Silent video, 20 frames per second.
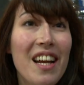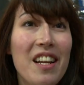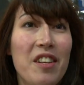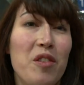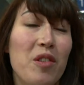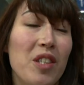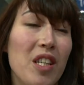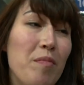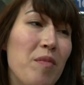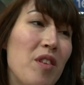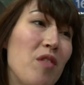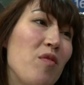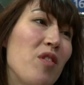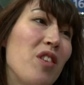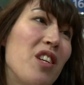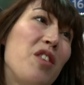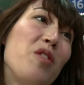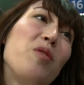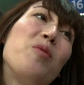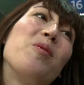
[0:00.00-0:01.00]
do something
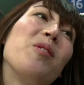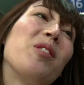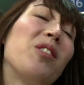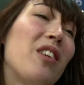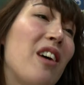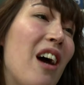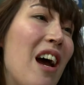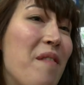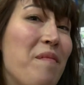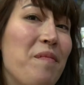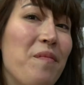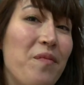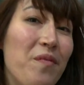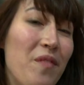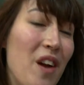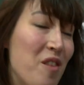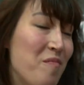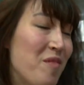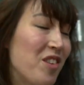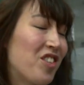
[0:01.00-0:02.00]
really cool. So I'm
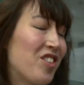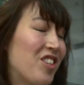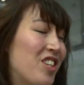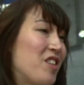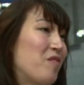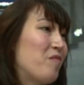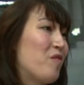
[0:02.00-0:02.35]
very much looking